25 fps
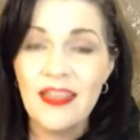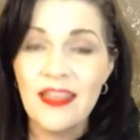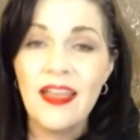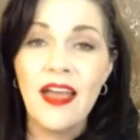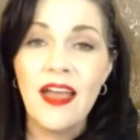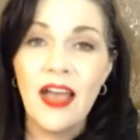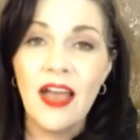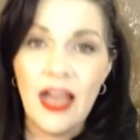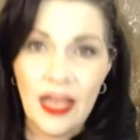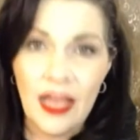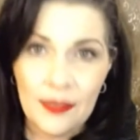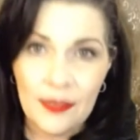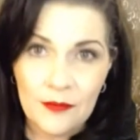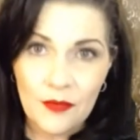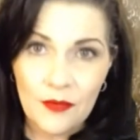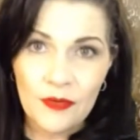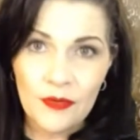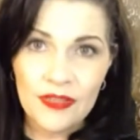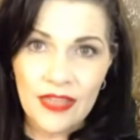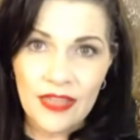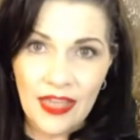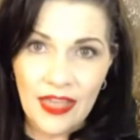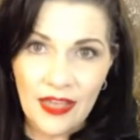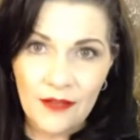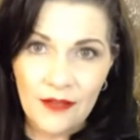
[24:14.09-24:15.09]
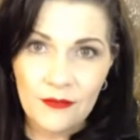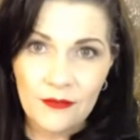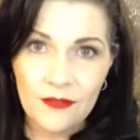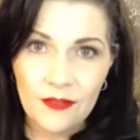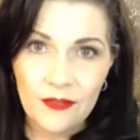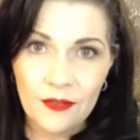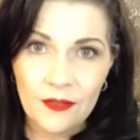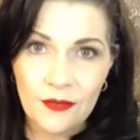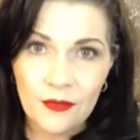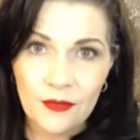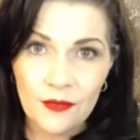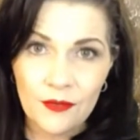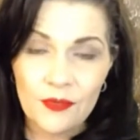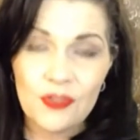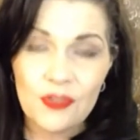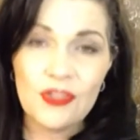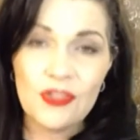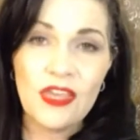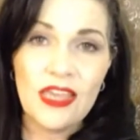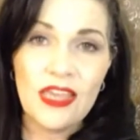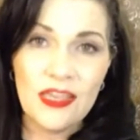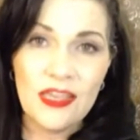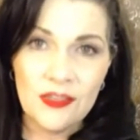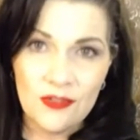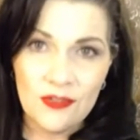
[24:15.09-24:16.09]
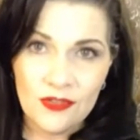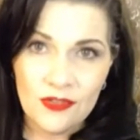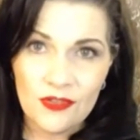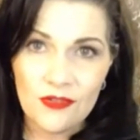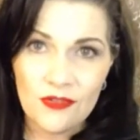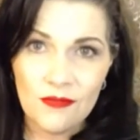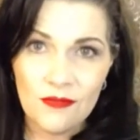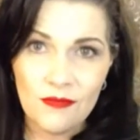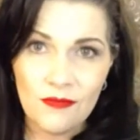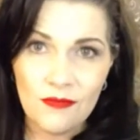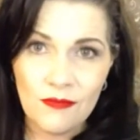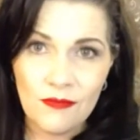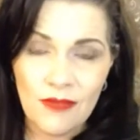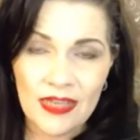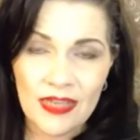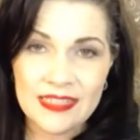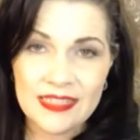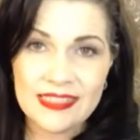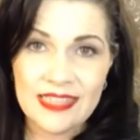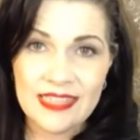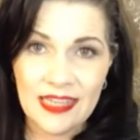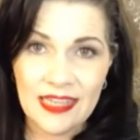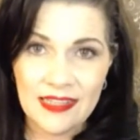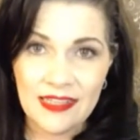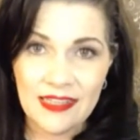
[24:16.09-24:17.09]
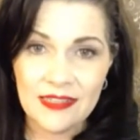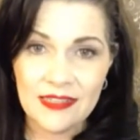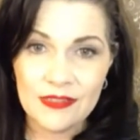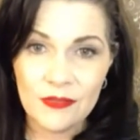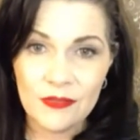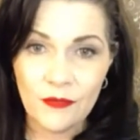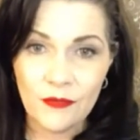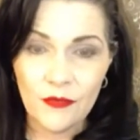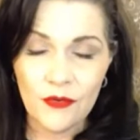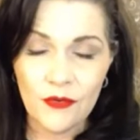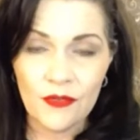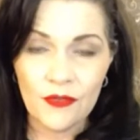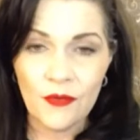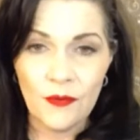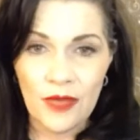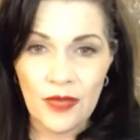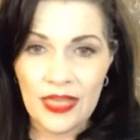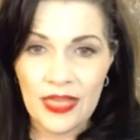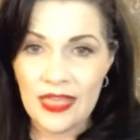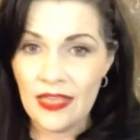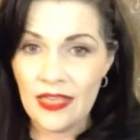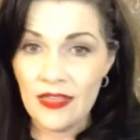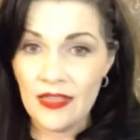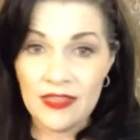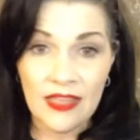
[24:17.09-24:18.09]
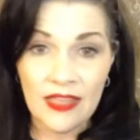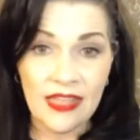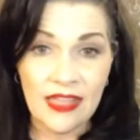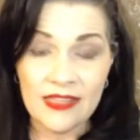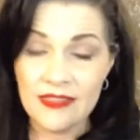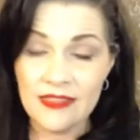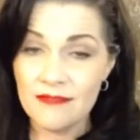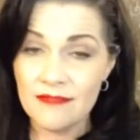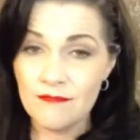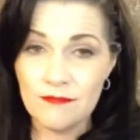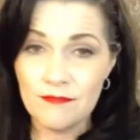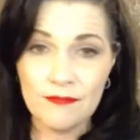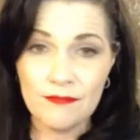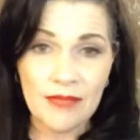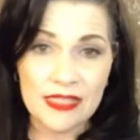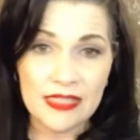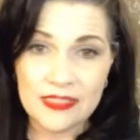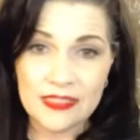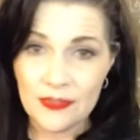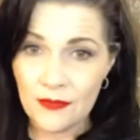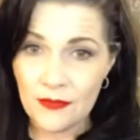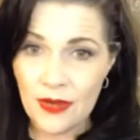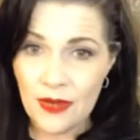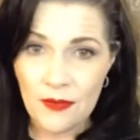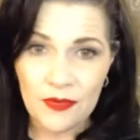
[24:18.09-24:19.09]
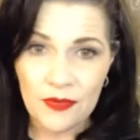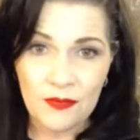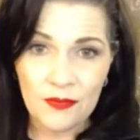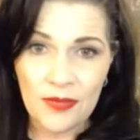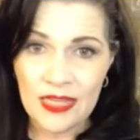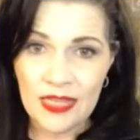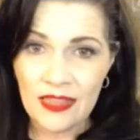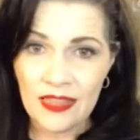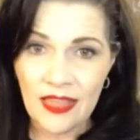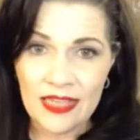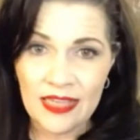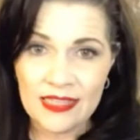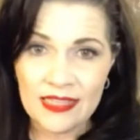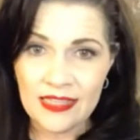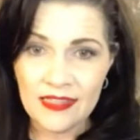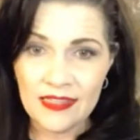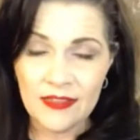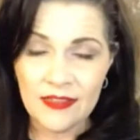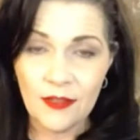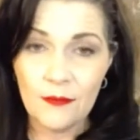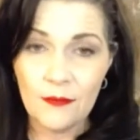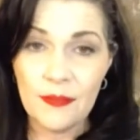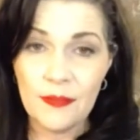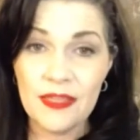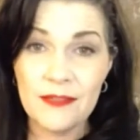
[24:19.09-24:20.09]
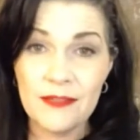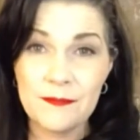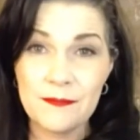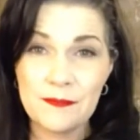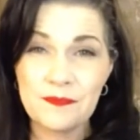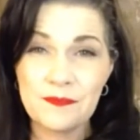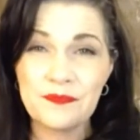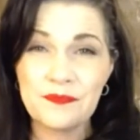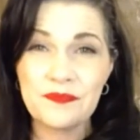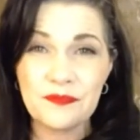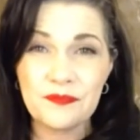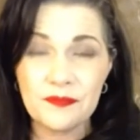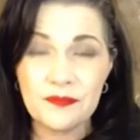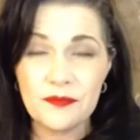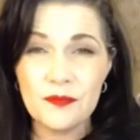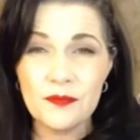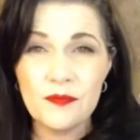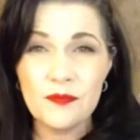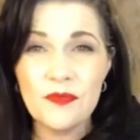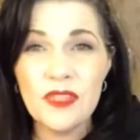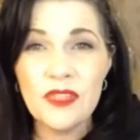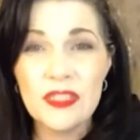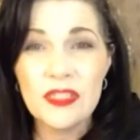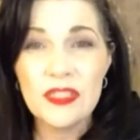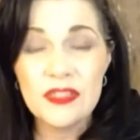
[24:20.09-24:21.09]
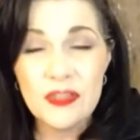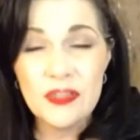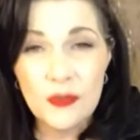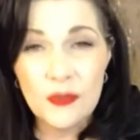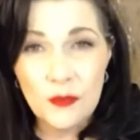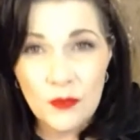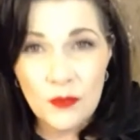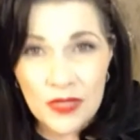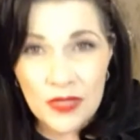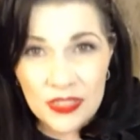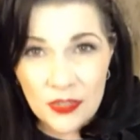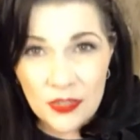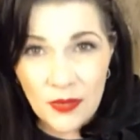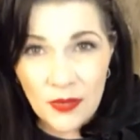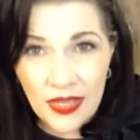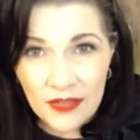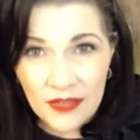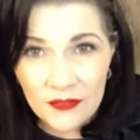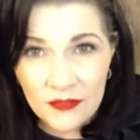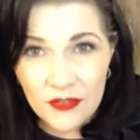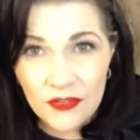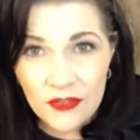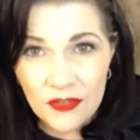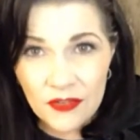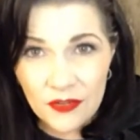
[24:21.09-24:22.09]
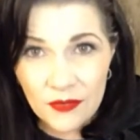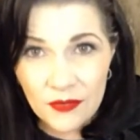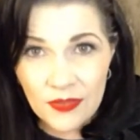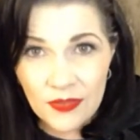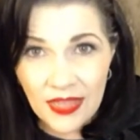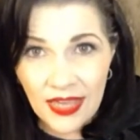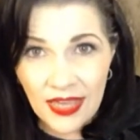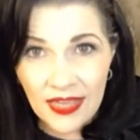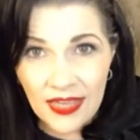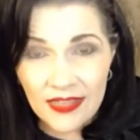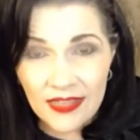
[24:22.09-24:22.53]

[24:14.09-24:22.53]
I'm going to have to change my settings for the way and mess around with my lighting a little bit. So when you have to do that,